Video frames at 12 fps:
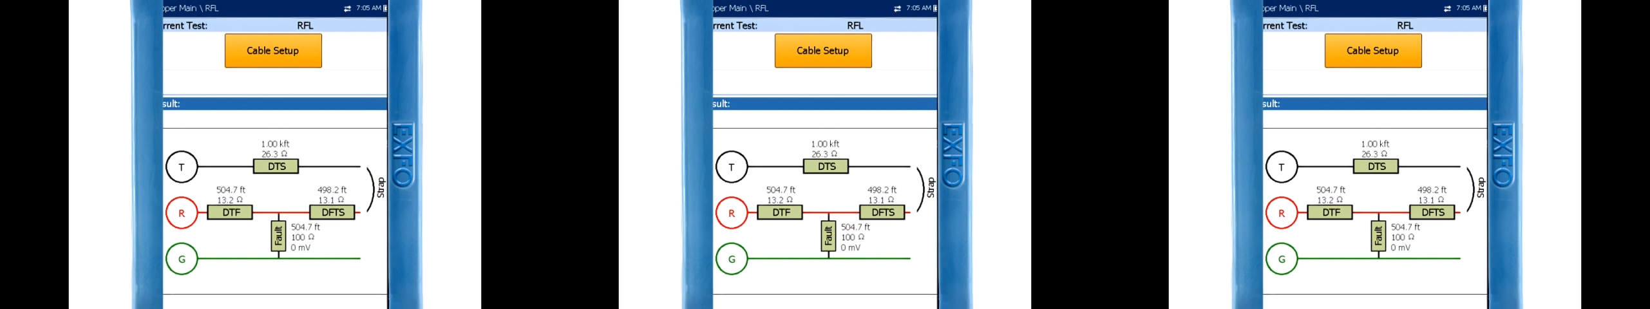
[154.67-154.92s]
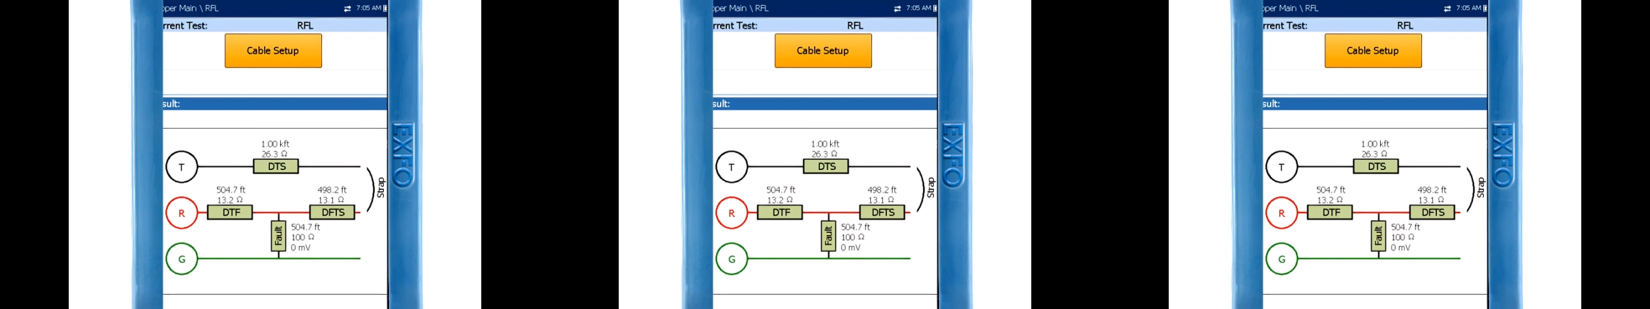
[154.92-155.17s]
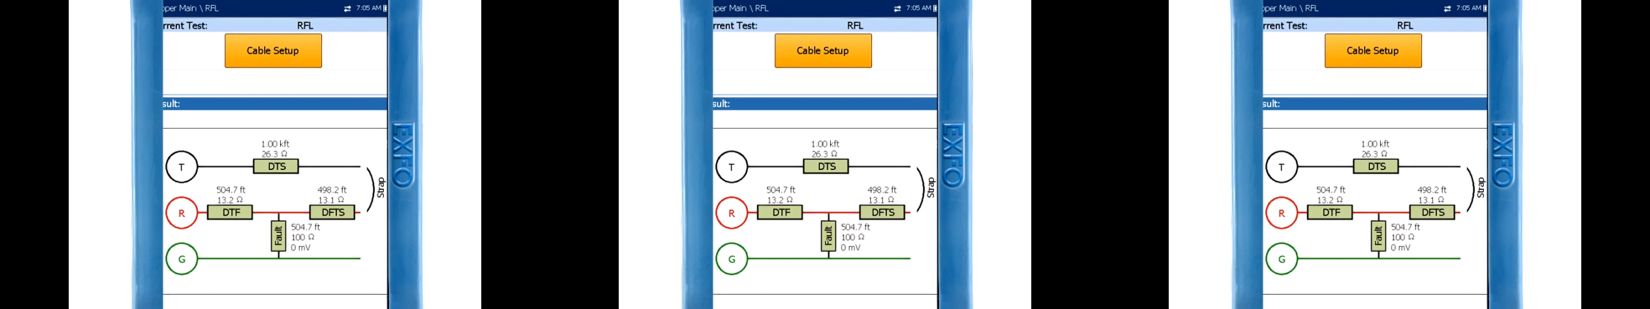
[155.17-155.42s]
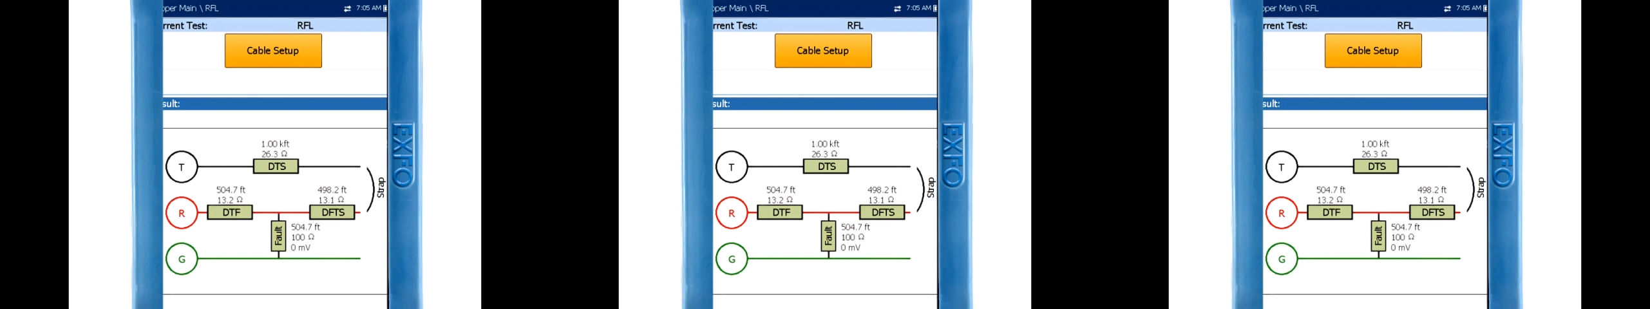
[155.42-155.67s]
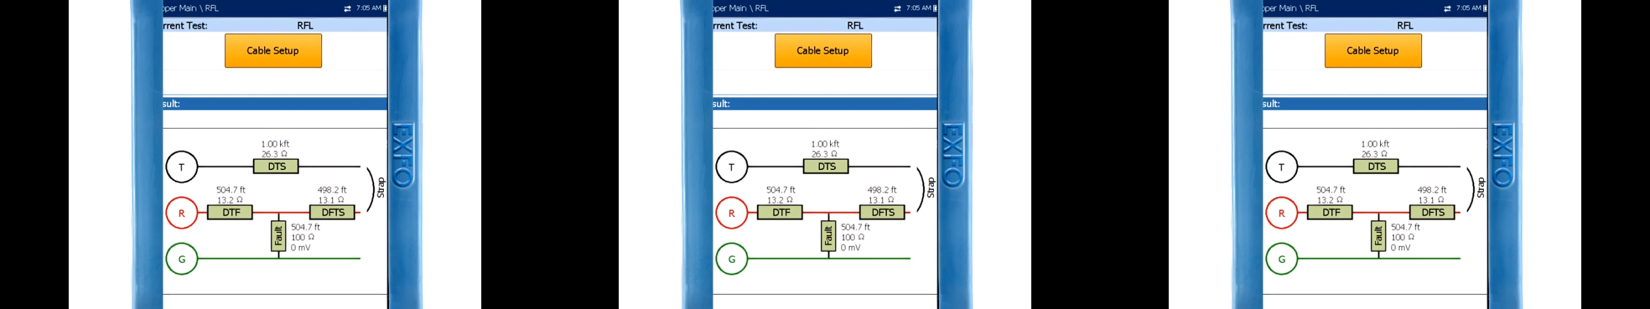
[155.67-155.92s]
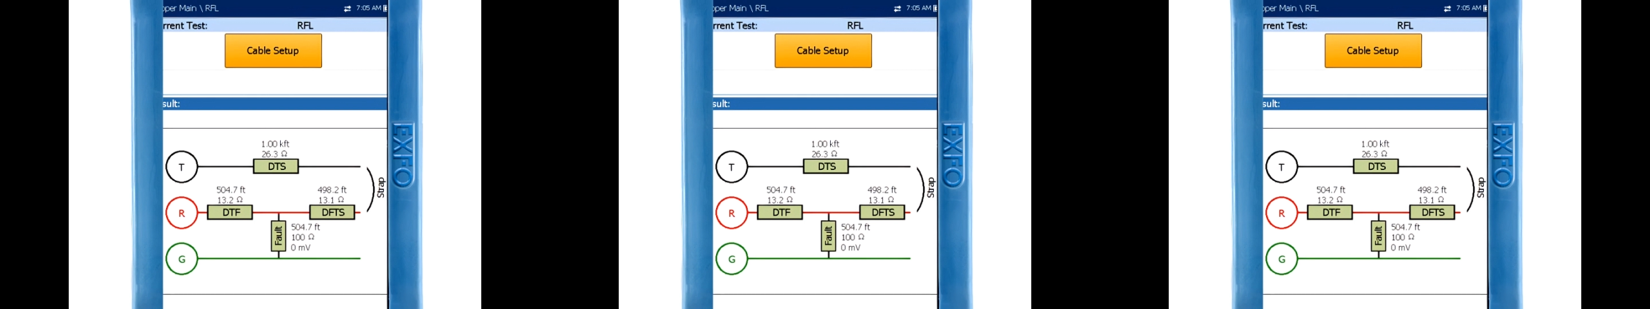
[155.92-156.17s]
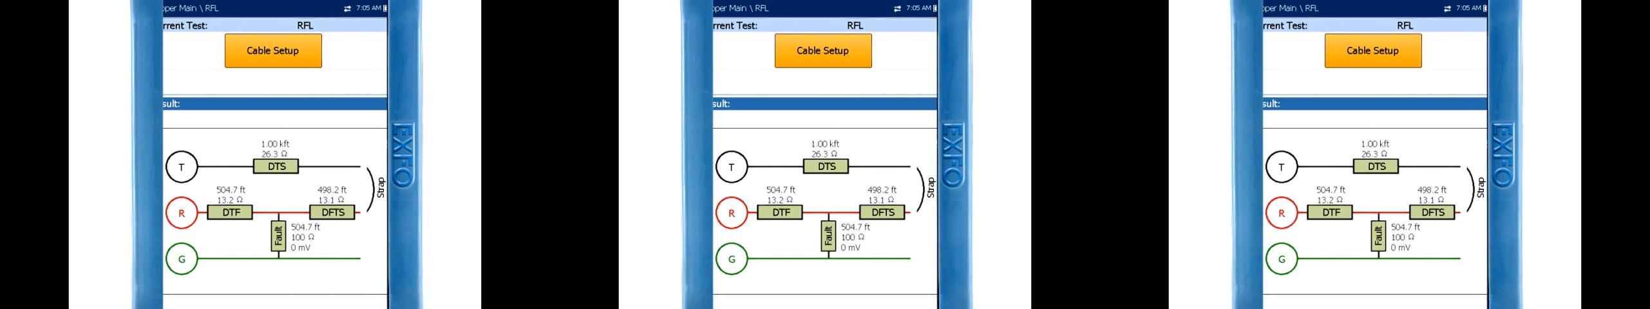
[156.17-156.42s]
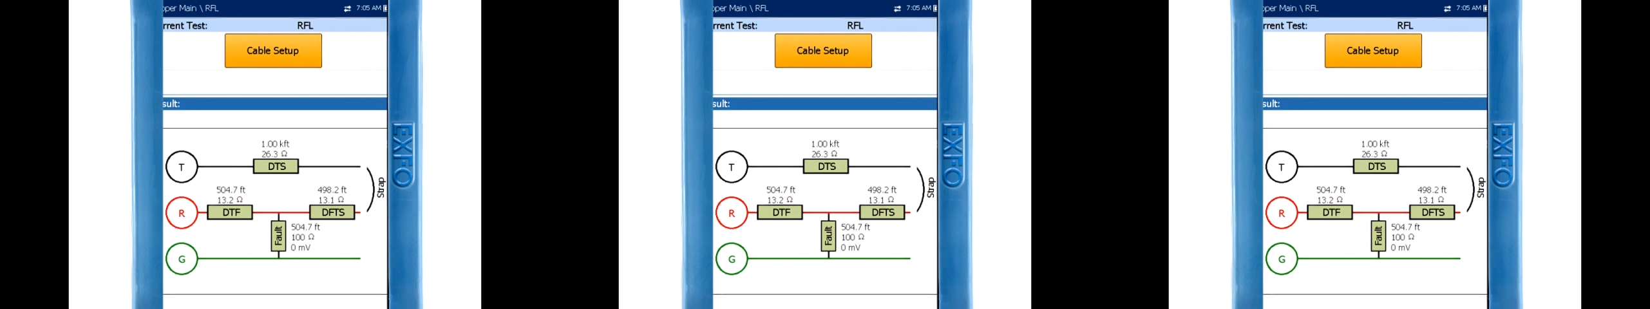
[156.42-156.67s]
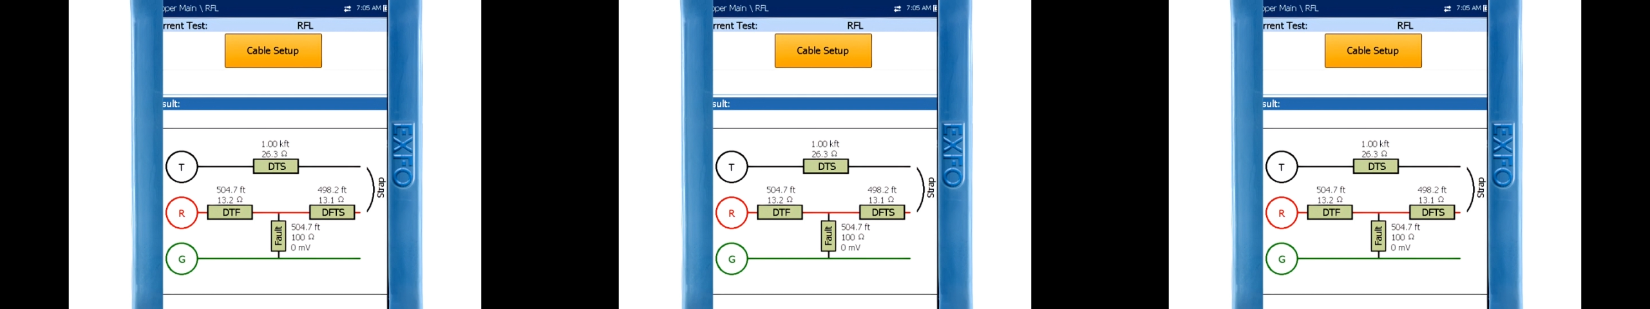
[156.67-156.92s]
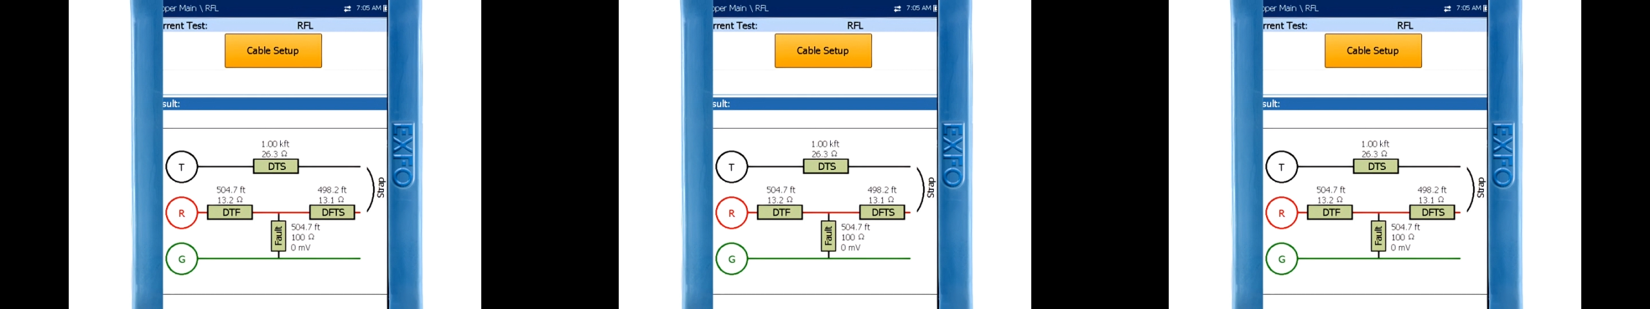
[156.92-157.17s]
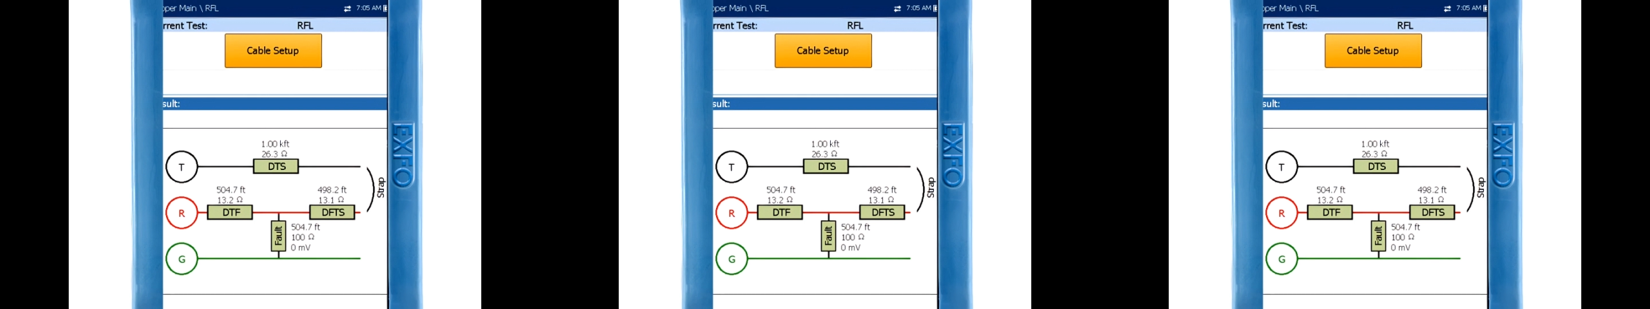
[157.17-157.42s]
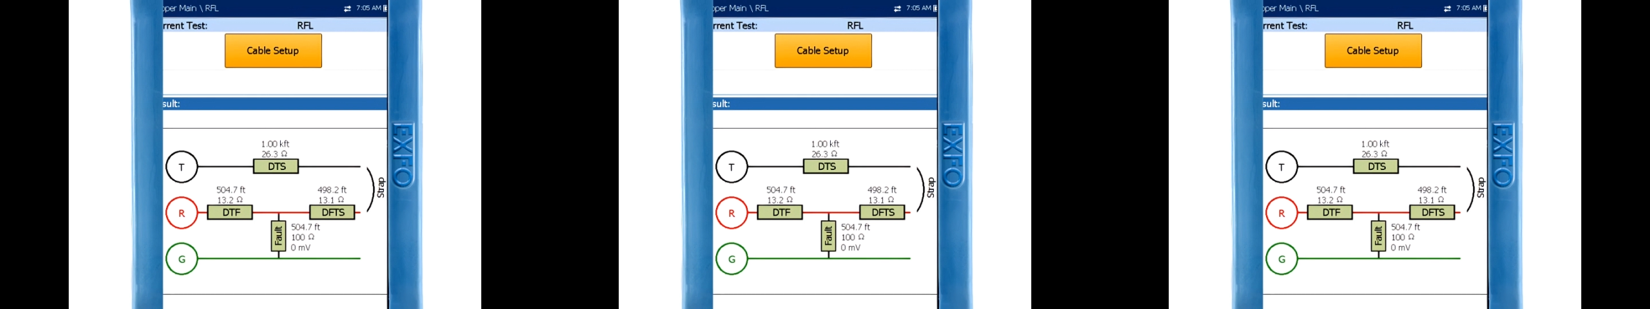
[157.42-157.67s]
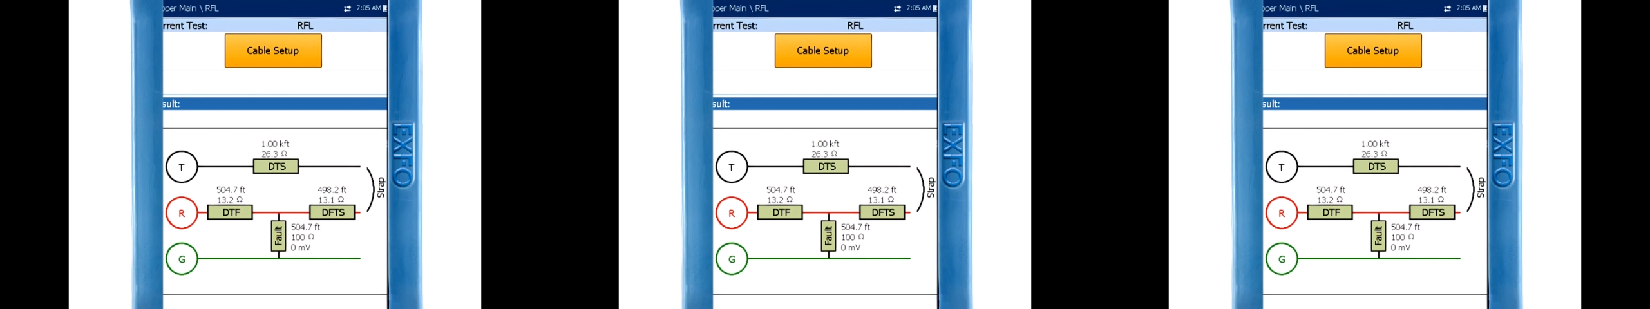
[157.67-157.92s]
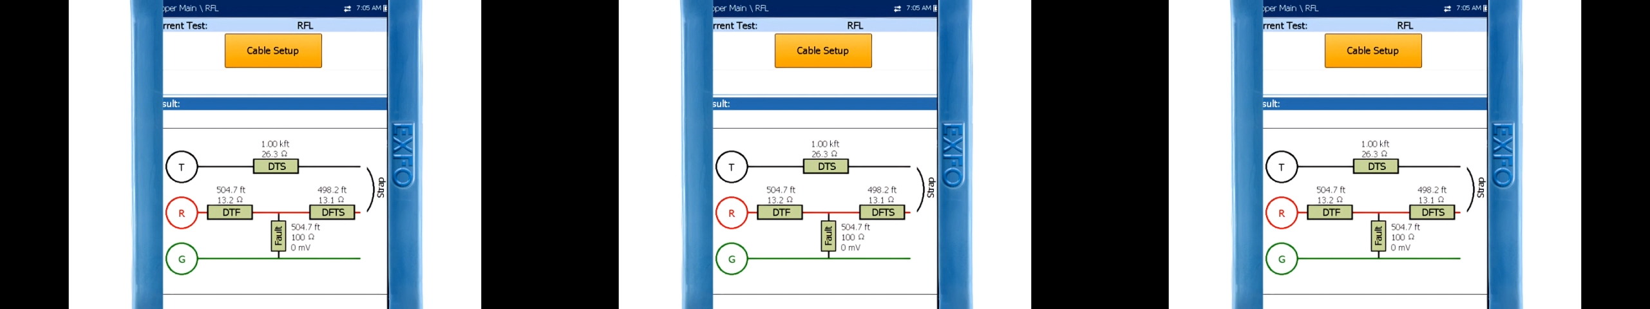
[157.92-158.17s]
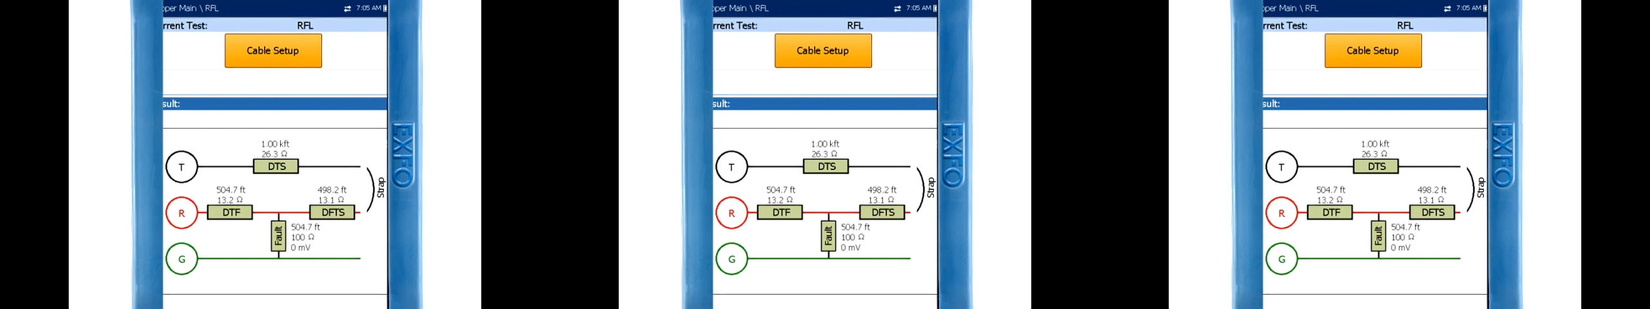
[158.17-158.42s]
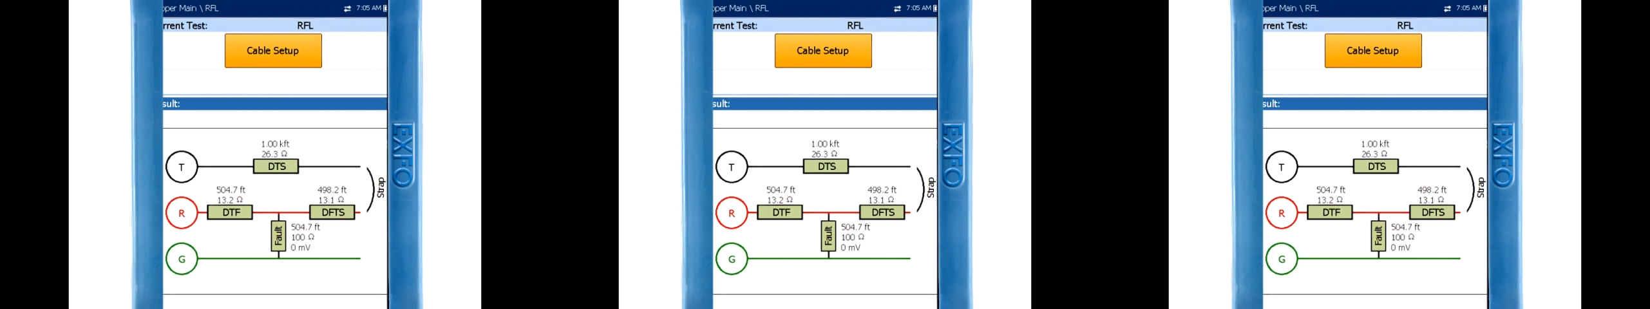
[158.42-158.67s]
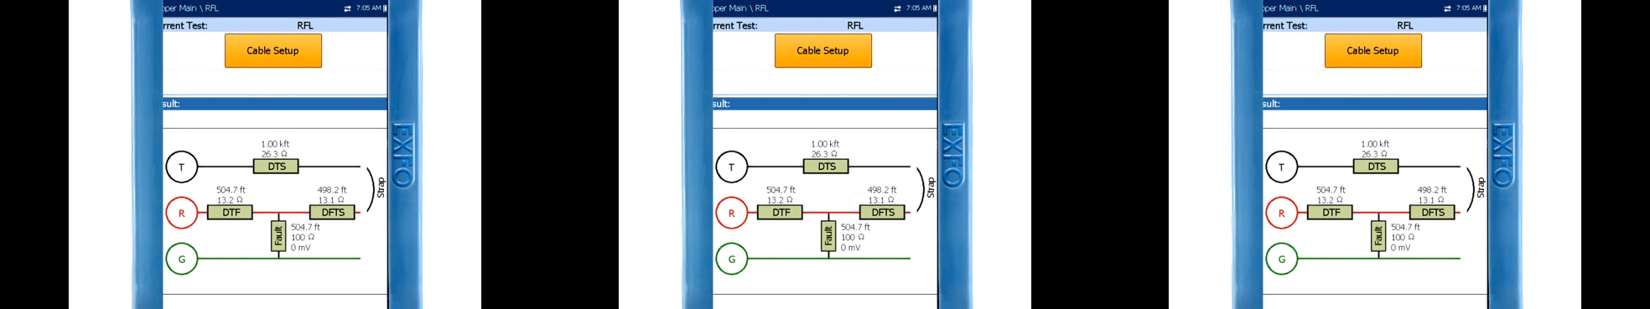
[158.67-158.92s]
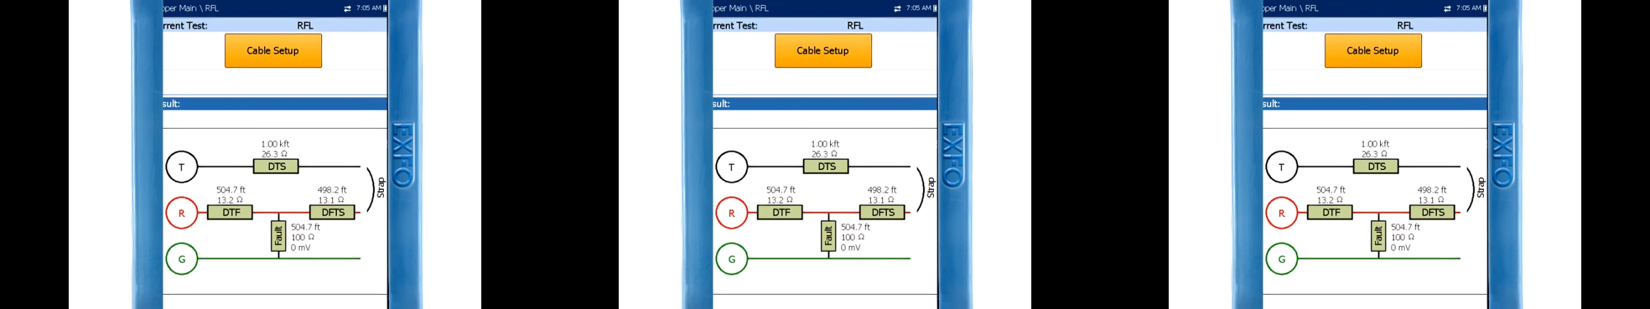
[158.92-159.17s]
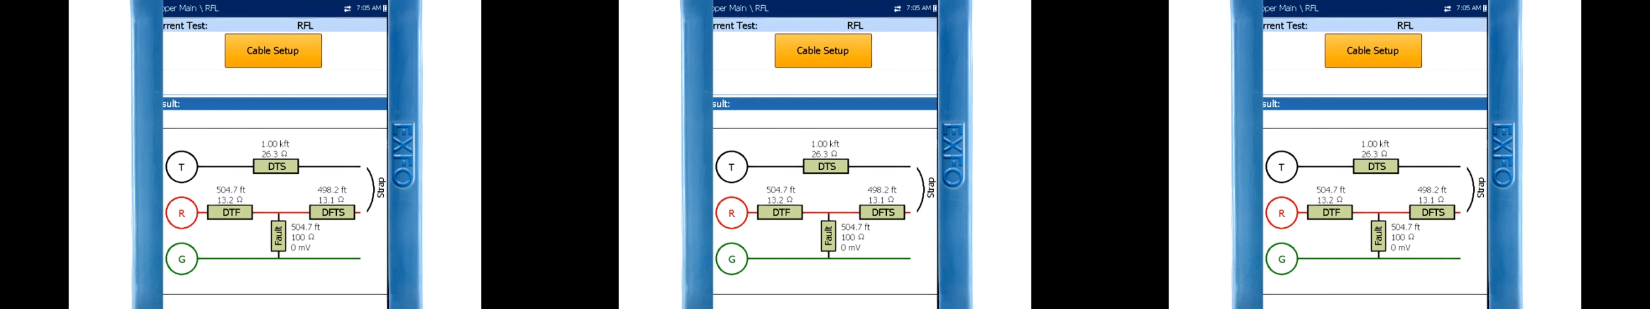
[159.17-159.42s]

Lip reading: Nobody's mouth can be seen.